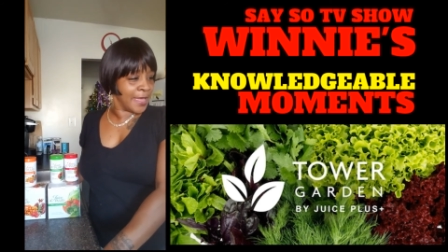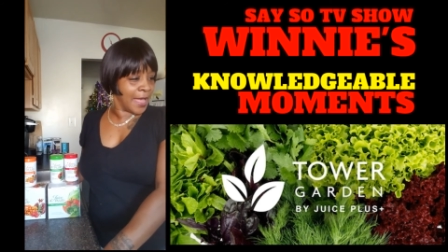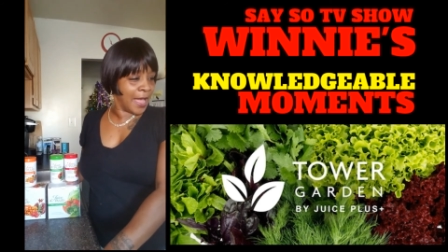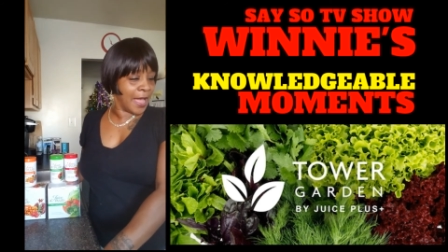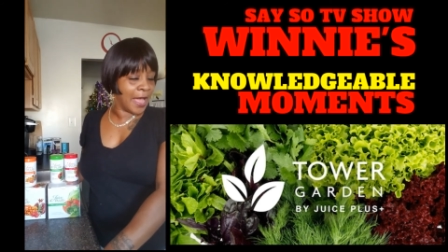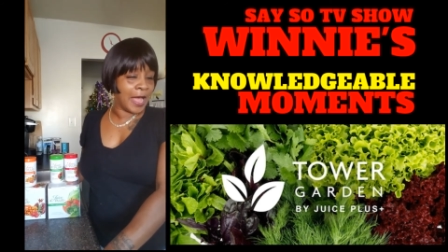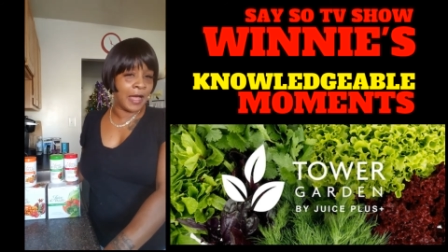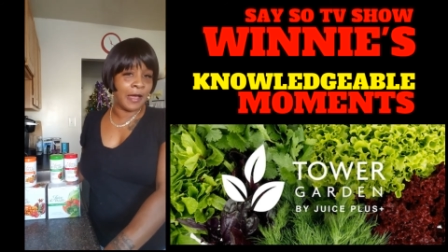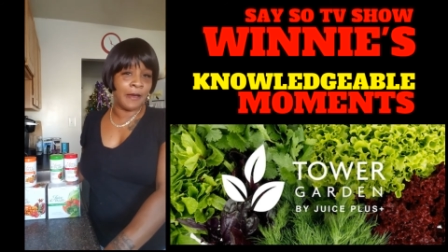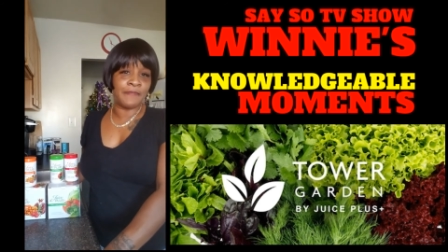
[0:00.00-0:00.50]

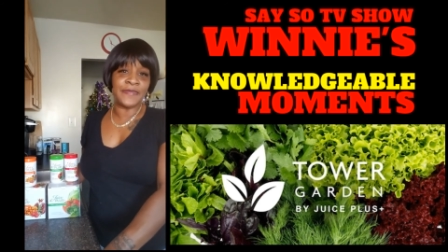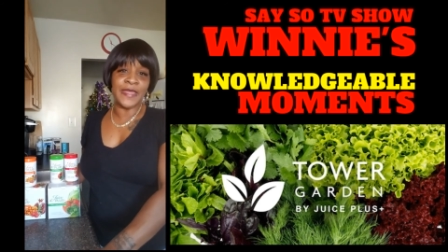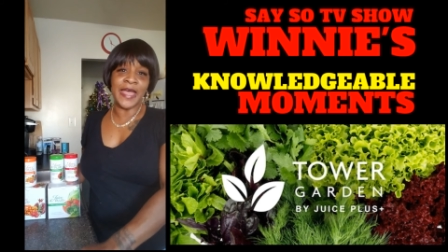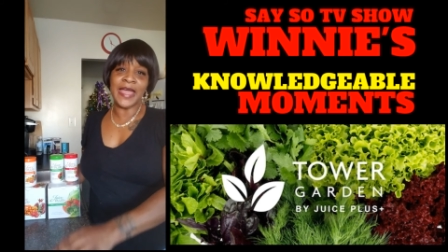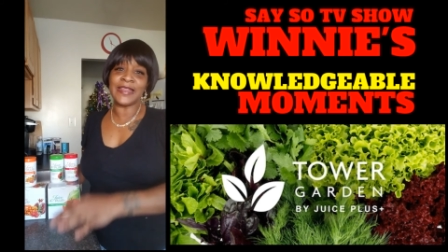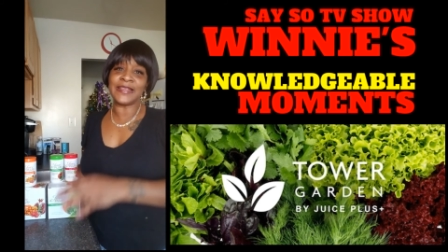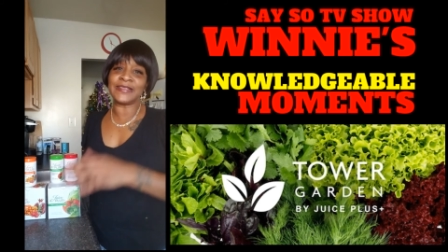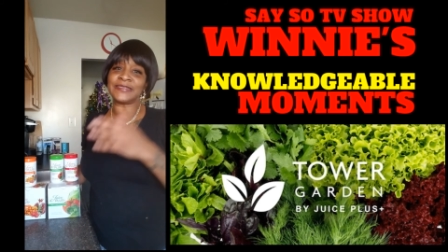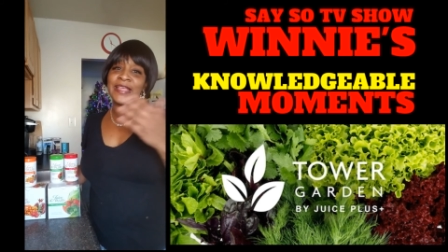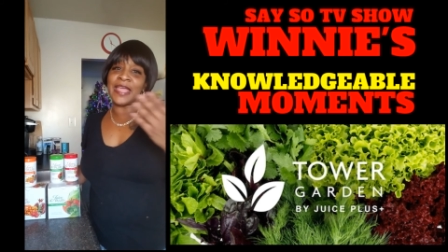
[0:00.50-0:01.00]
Um, that
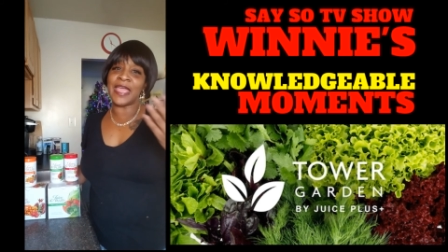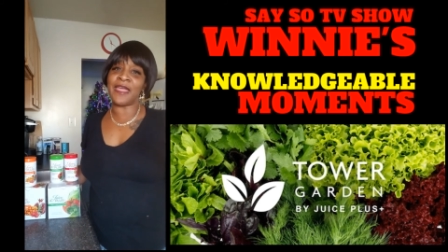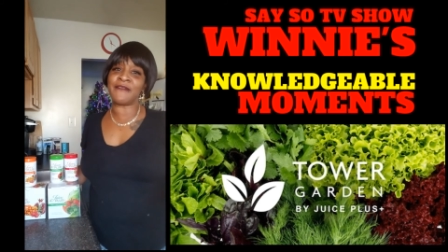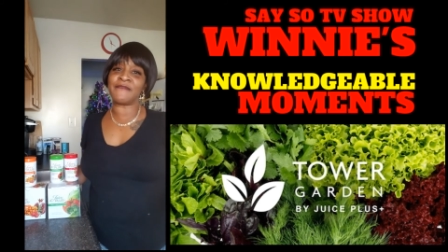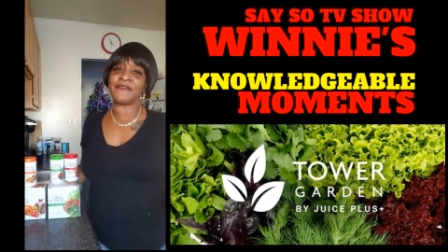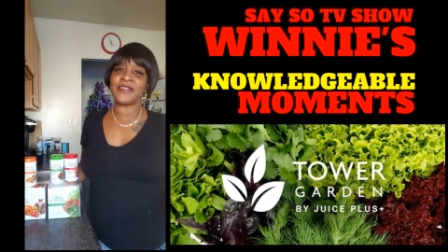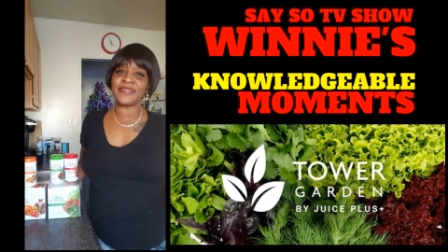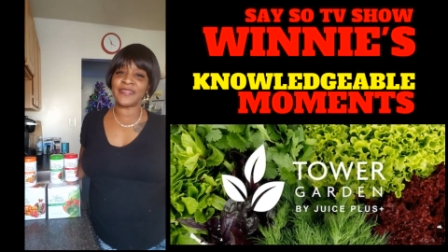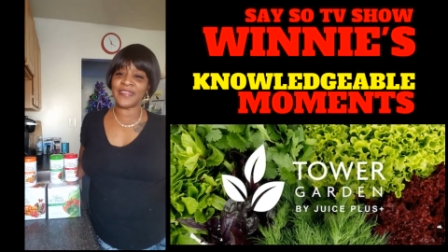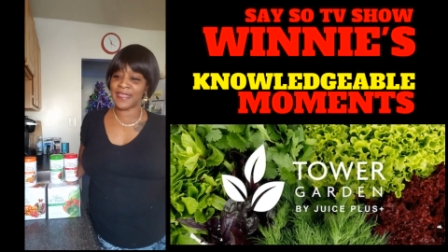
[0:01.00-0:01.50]
is
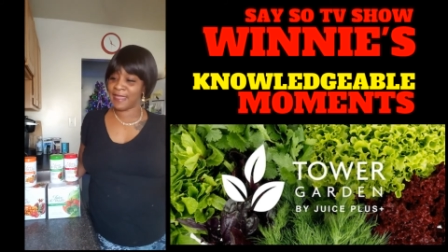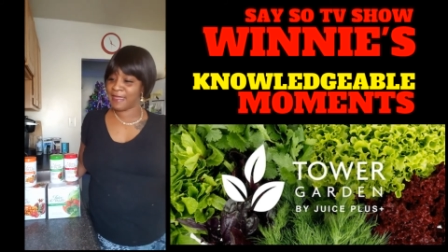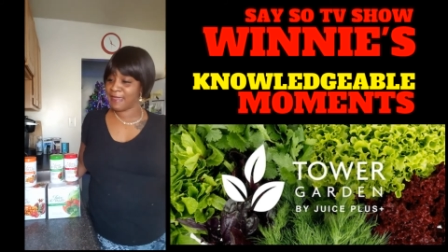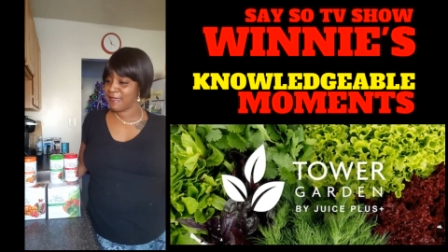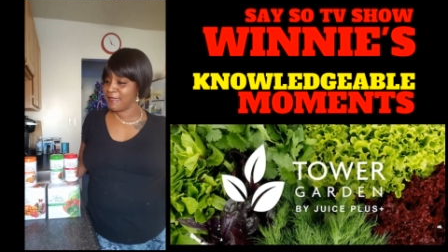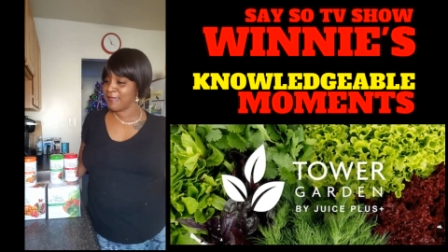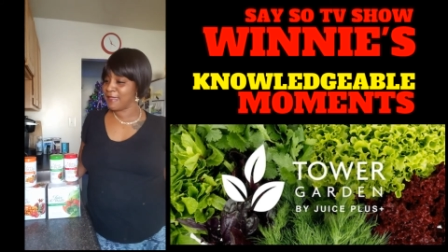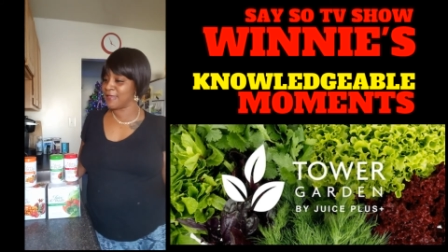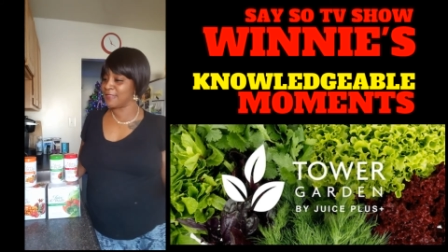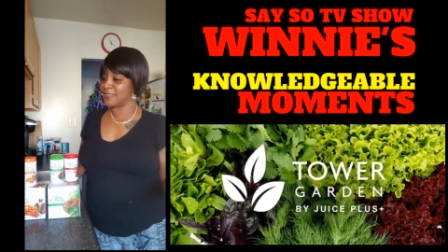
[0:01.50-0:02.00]

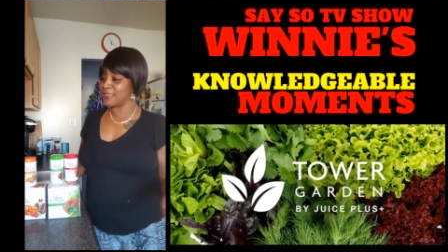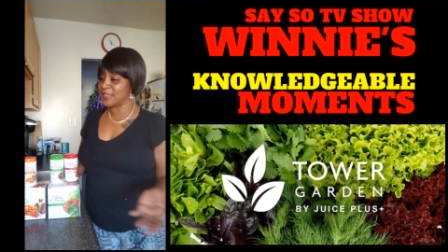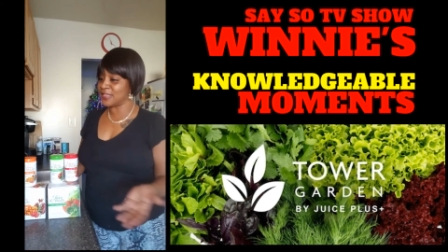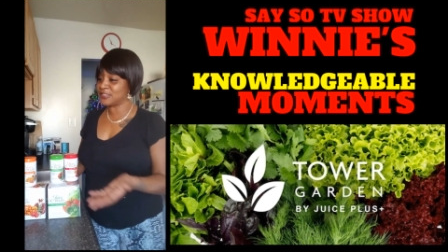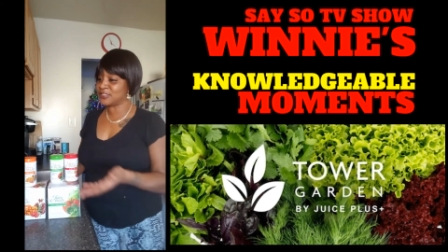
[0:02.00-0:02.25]
everything. This